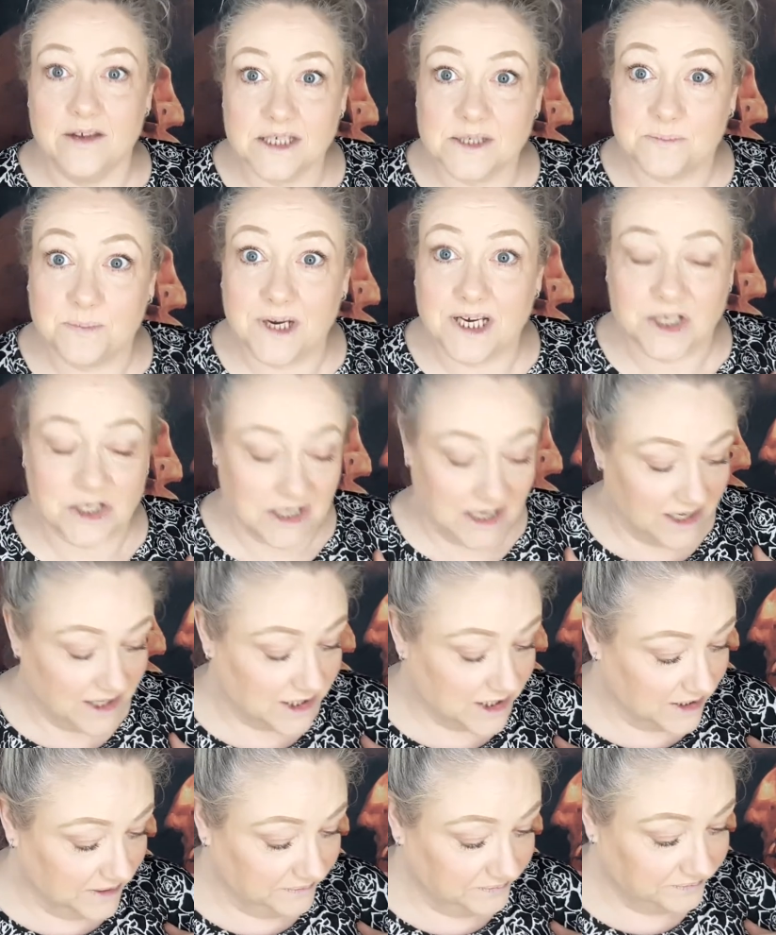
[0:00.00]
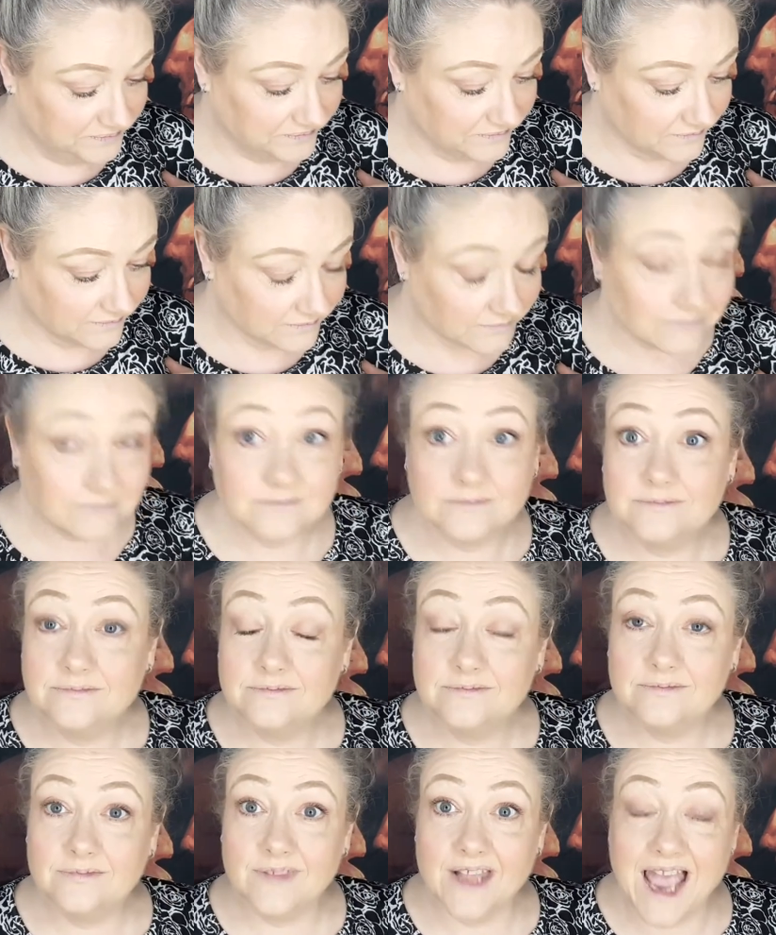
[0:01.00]
Speechless.
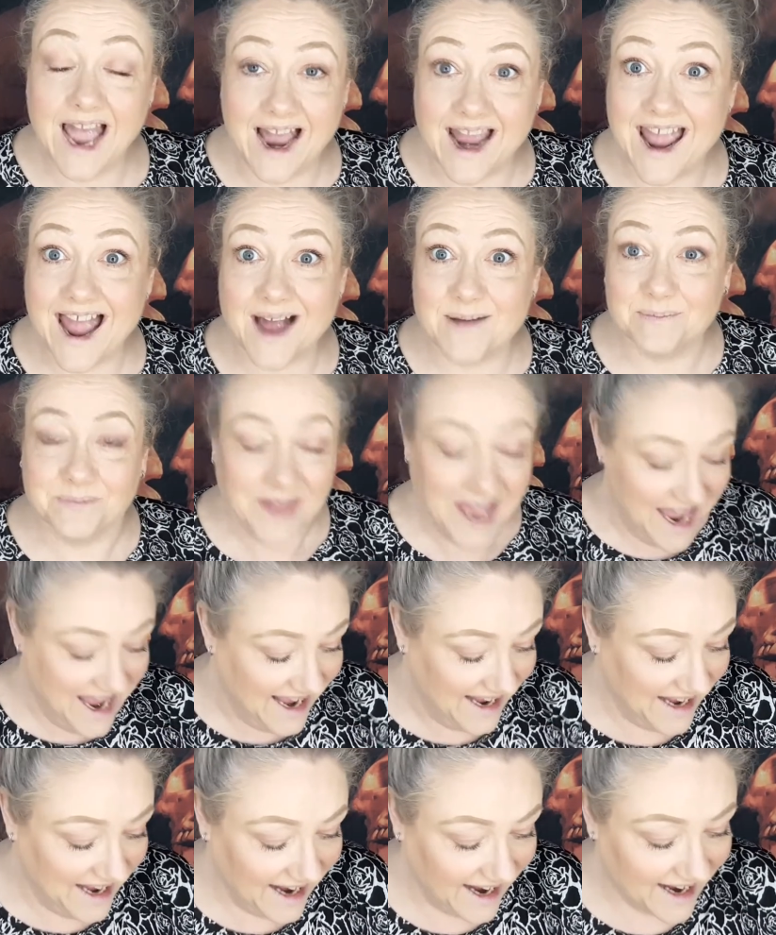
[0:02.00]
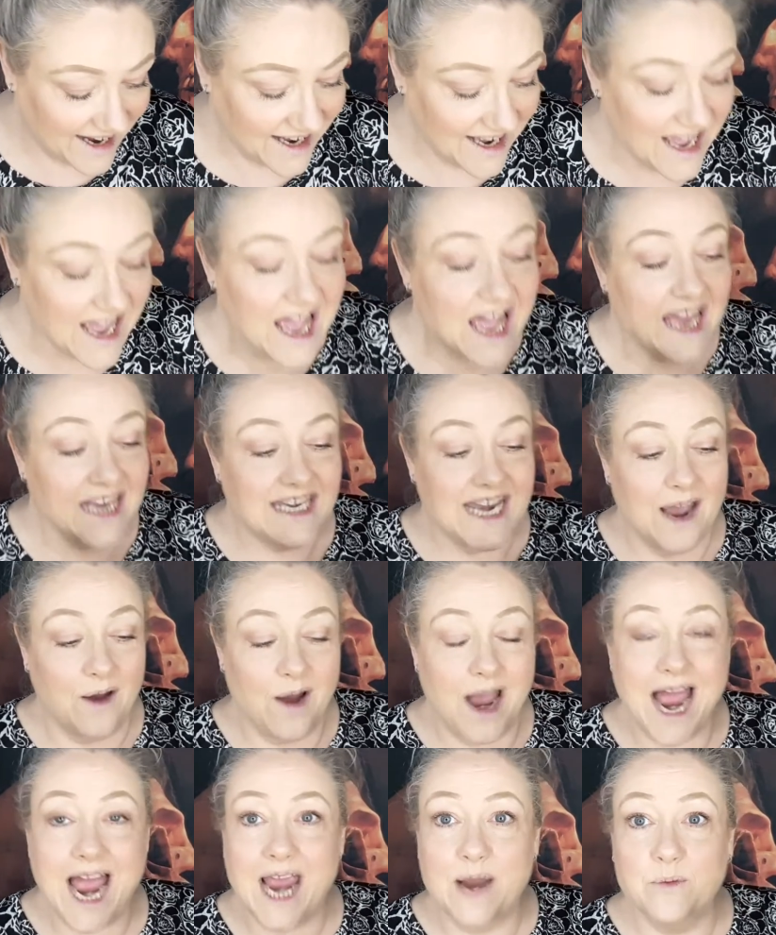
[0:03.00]
I am.
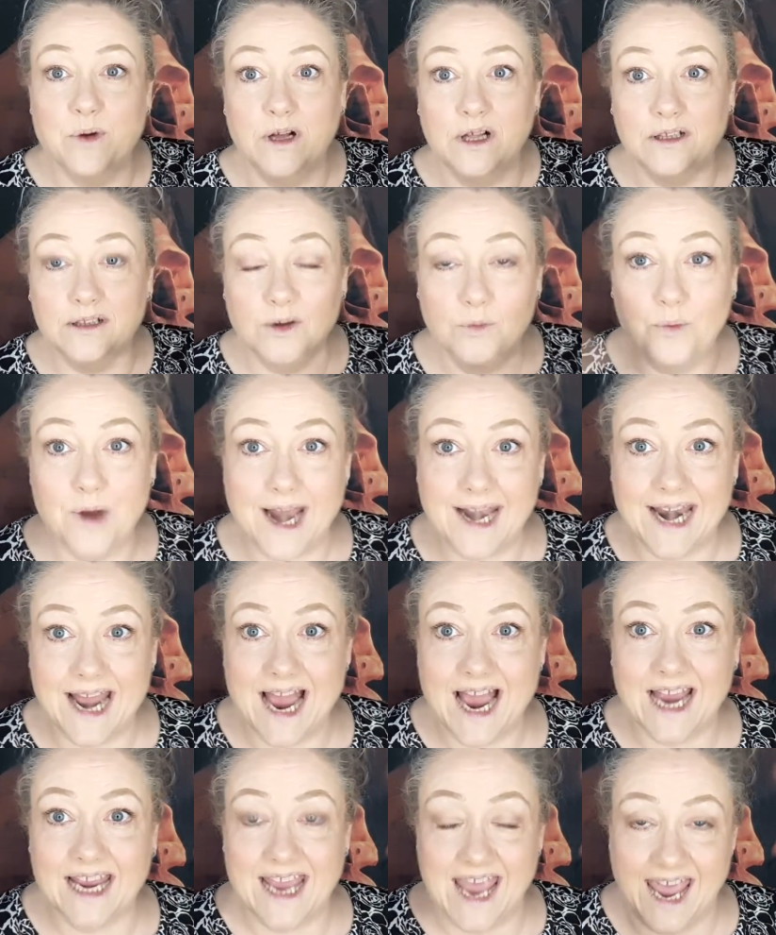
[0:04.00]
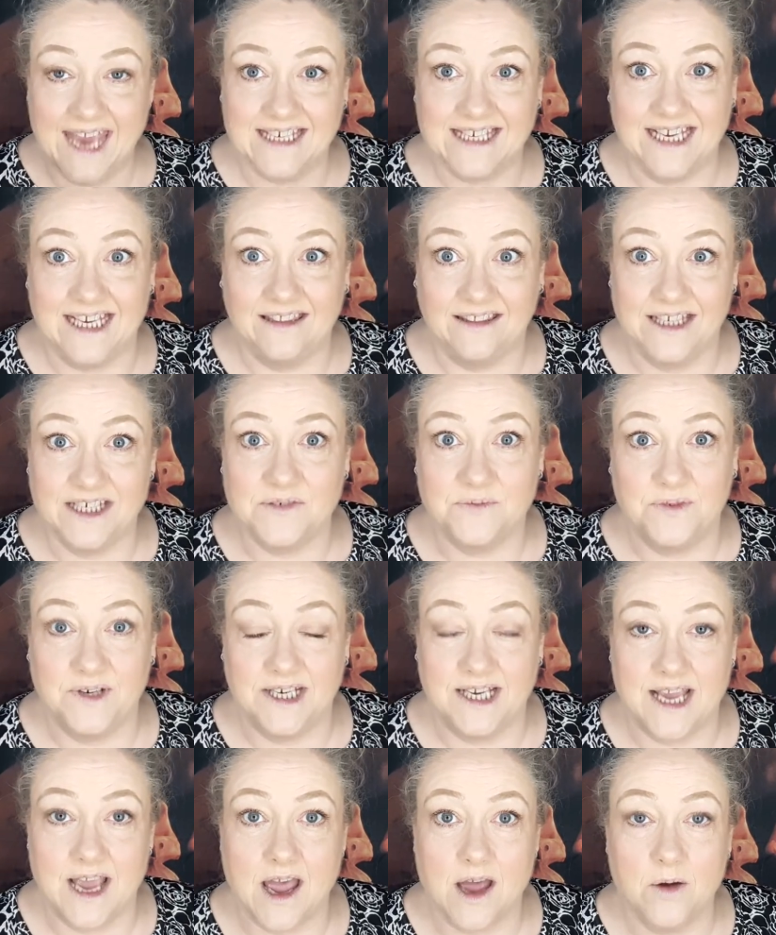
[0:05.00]
Now, I will, when I edit this
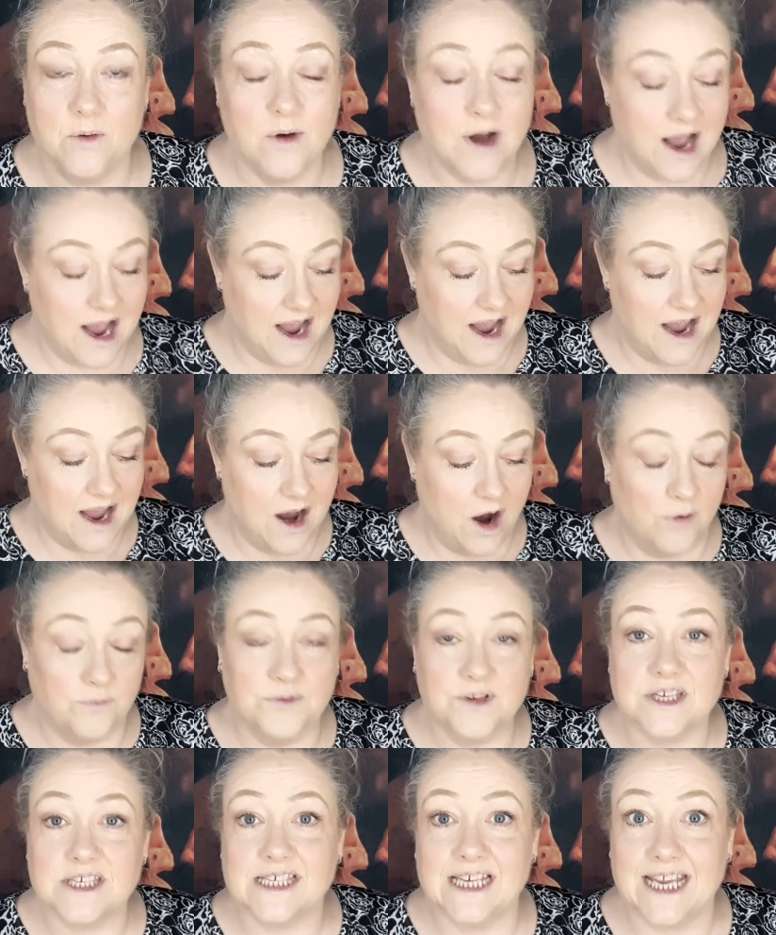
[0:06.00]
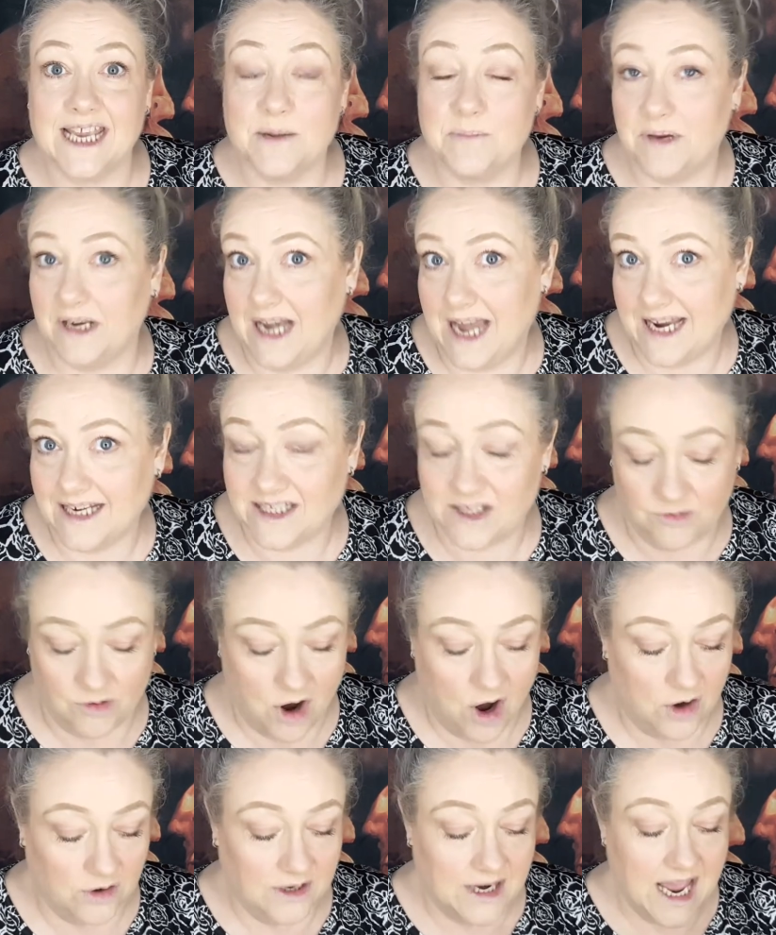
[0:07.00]
video, obviously it'll be
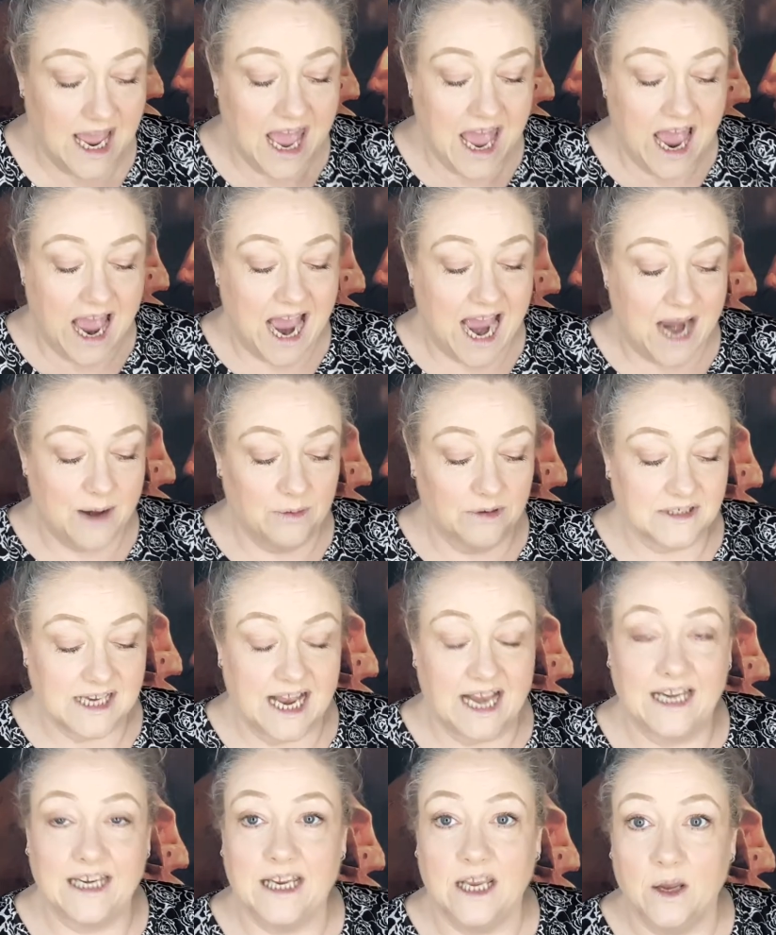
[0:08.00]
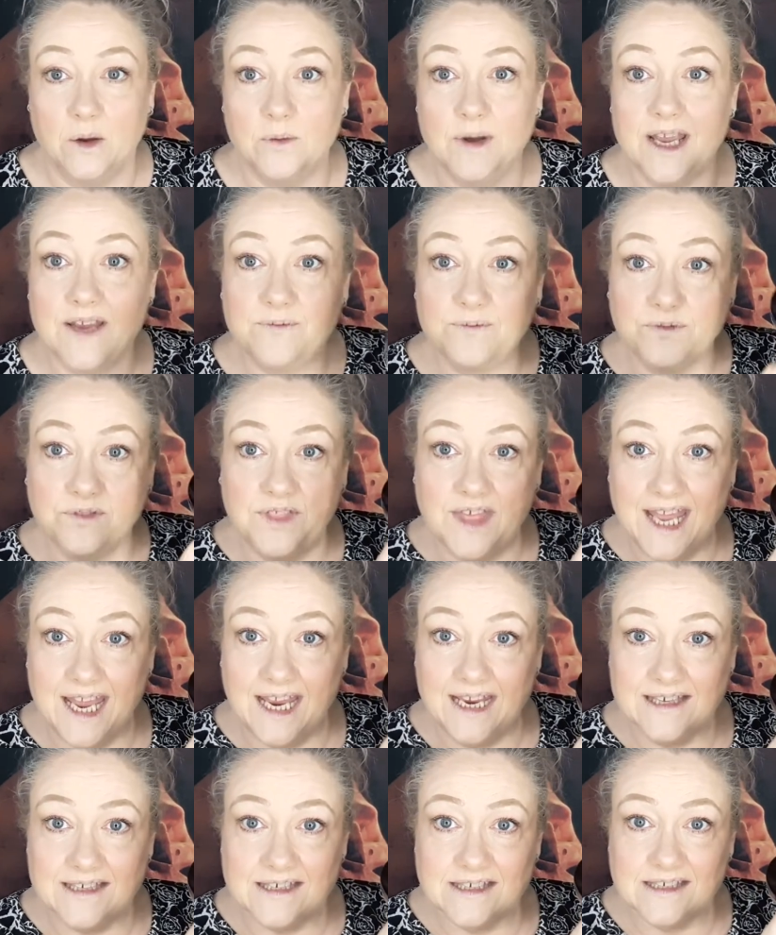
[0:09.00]
later on, I will tell you if
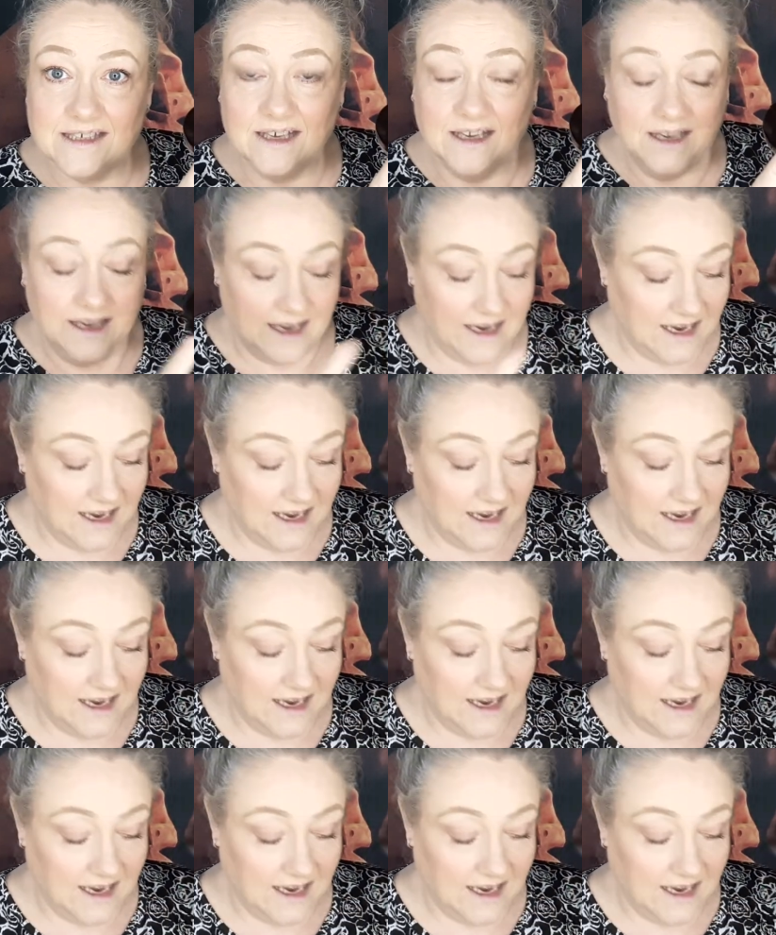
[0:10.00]
this